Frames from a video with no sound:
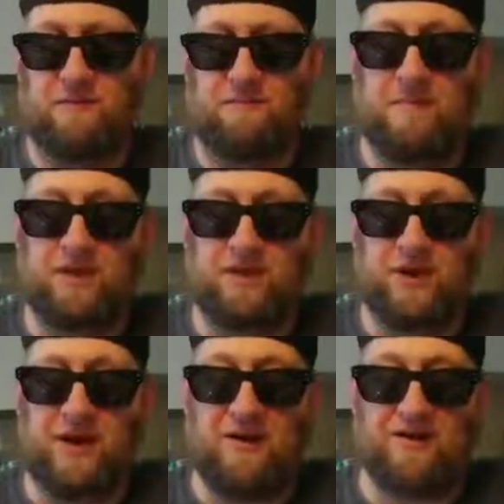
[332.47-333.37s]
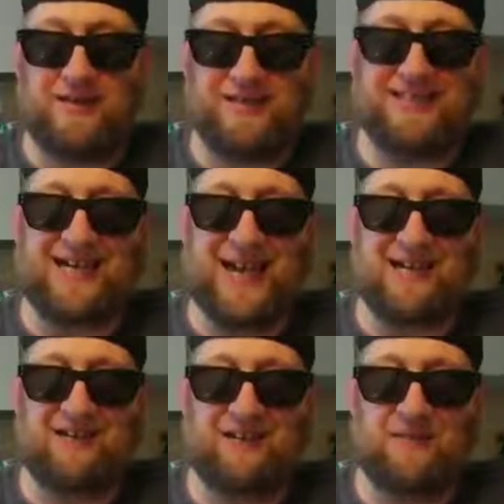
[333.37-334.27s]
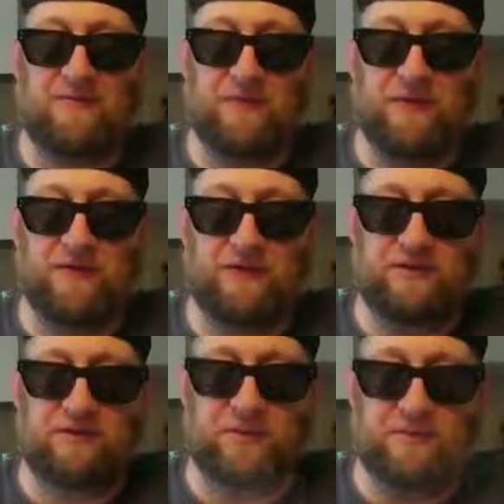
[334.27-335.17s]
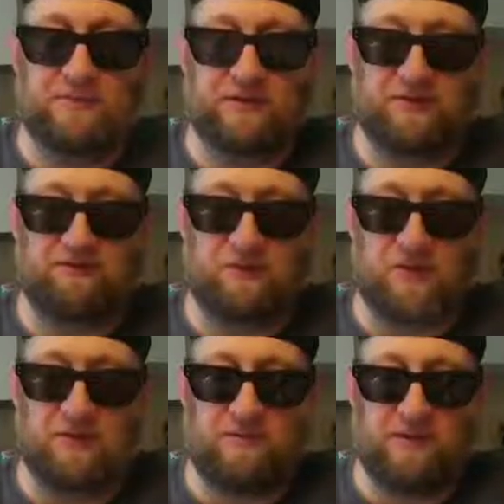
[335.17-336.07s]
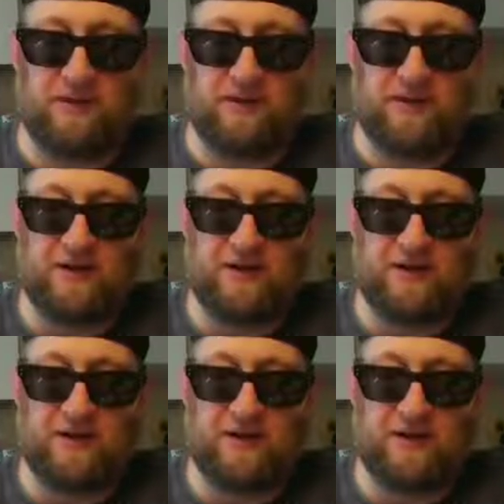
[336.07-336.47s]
measured out exactly 320 mils of water, but it